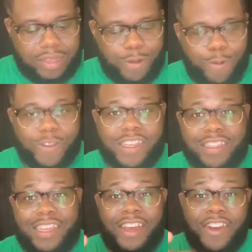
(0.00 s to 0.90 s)
what's good,
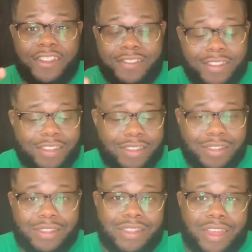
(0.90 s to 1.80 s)
Dion?
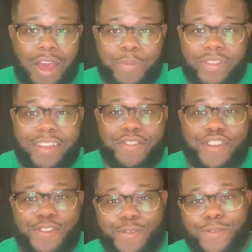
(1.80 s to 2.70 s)
Up in
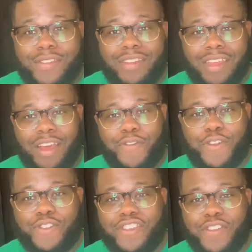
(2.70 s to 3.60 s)
Syracuse,
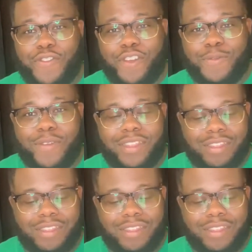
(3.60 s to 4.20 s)
first year freshman.